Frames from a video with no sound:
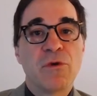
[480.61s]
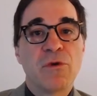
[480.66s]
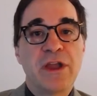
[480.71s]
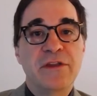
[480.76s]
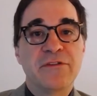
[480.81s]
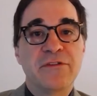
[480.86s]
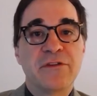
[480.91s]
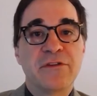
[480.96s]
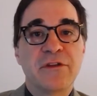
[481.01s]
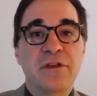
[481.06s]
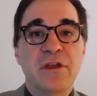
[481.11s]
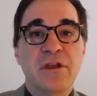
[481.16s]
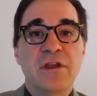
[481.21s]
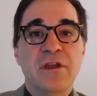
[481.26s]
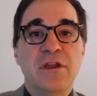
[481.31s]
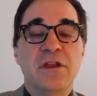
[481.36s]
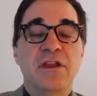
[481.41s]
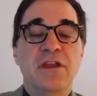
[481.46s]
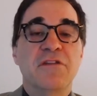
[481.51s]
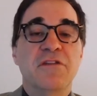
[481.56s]
rate.
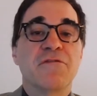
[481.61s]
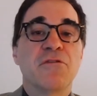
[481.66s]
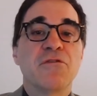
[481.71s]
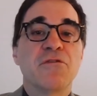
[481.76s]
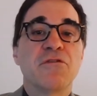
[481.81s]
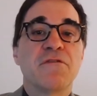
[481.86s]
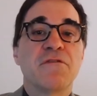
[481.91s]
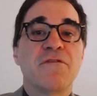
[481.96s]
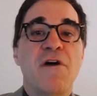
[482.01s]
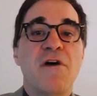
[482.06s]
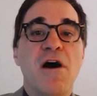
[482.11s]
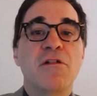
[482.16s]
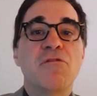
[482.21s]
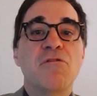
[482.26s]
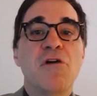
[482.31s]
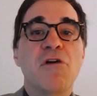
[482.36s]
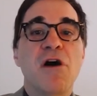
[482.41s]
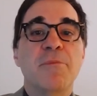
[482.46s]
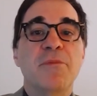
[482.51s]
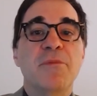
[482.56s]
In further
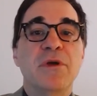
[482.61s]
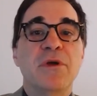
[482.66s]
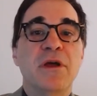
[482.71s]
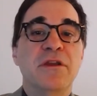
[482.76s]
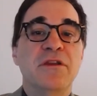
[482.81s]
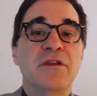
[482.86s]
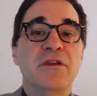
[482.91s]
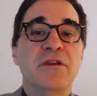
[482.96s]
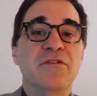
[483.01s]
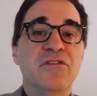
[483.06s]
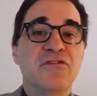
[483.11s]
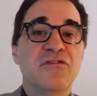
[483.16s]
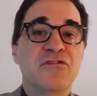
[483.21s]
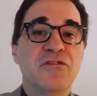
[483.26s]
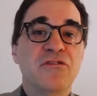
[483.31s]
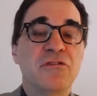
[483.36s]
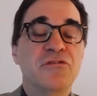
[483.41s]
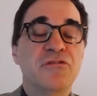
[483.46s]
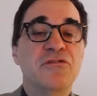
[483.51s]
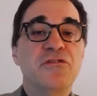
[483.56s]
follow-up, an
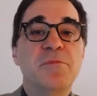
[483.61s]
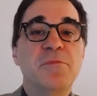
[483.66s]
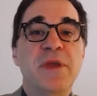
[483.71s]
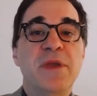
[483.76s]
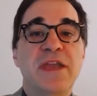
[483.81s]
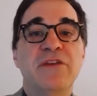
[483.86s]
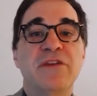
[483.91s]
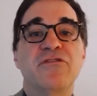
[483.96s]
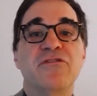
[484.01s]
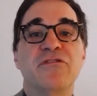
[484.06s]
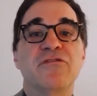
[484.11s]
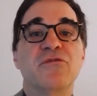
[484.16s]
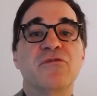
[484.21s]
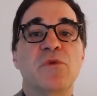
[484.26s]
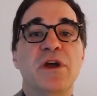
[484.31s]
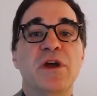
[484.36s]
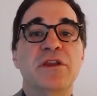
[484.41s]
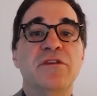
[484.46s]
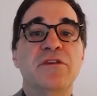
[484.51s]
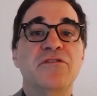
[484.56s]
additional 2 patients
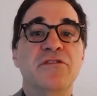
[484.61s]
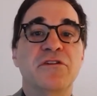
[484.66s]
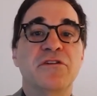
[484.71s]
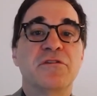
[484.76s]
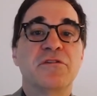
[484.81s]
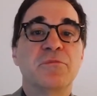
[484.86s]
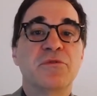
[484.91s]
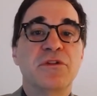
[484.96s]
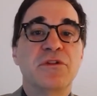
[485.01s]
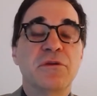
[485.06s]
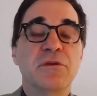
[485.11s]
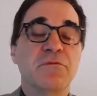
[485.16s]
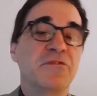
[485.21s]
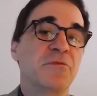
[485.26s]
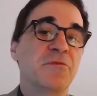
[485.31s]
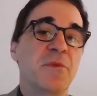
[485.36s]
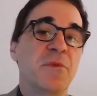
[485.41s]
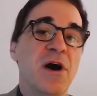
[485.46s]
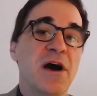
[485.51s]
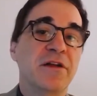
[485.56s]
went into complete
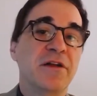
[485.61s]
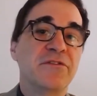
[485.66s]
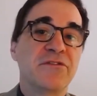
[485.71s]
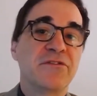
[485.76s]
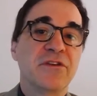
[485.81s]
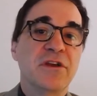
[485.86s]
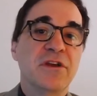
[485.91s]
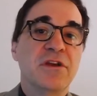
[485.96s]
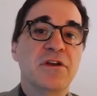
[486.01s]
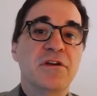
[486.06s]
response